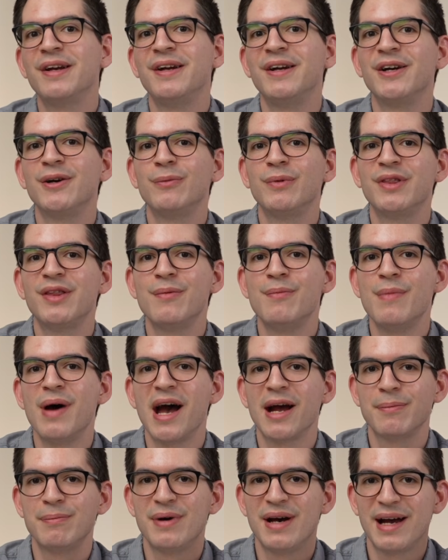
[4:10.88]
here with the
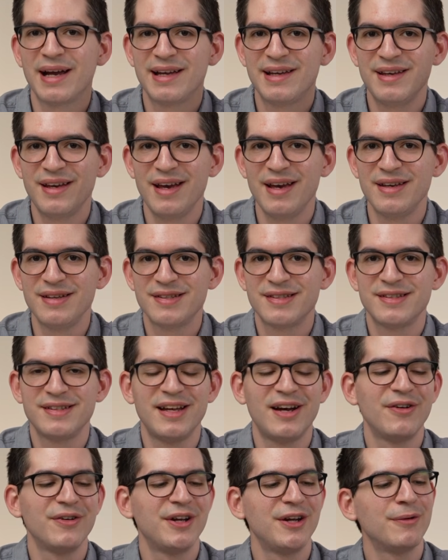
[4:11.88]
MacBack Case.
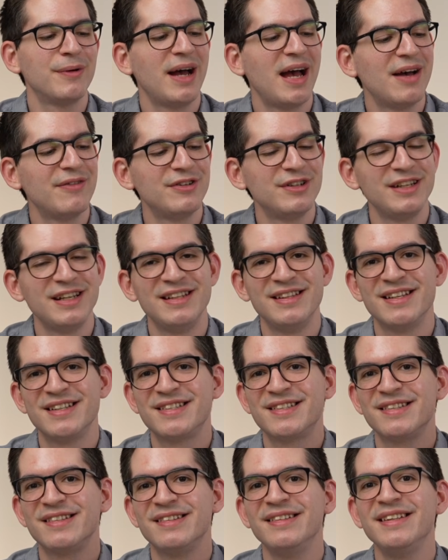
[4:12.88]
Now, here I have it in
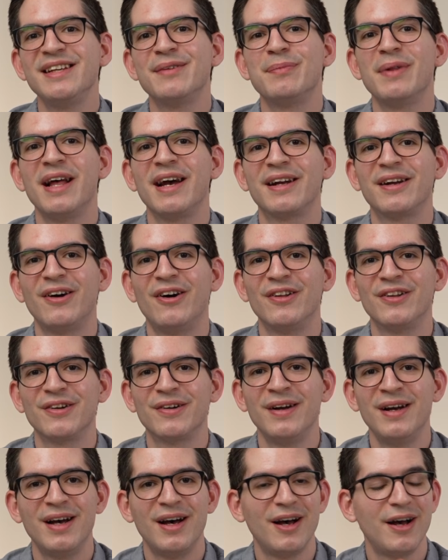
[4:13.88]
this sleek black
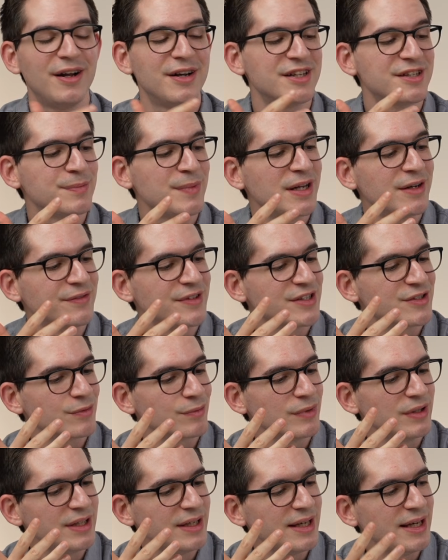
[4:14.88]
color, and it's made of this
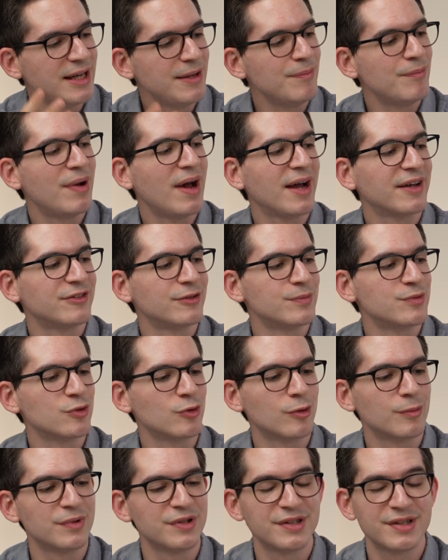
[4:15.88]
really impact
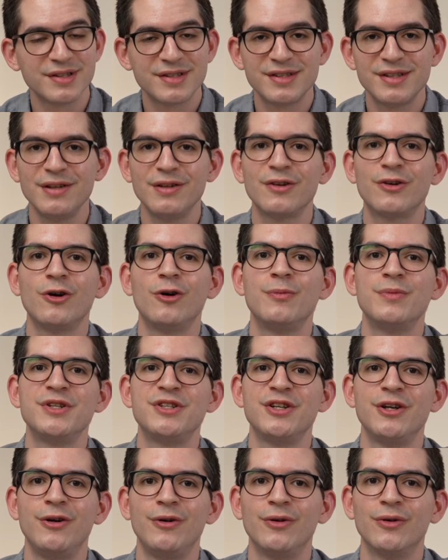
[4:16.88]
absorbent silicone
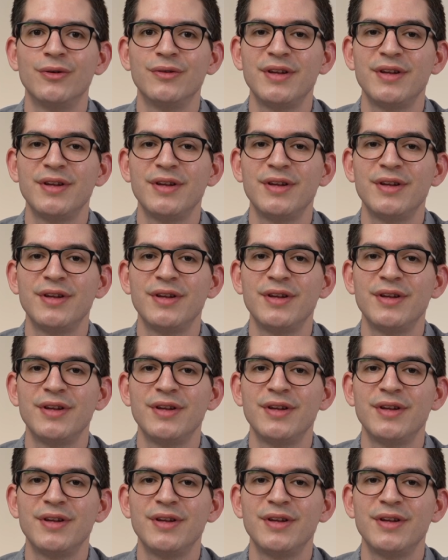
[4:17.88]
material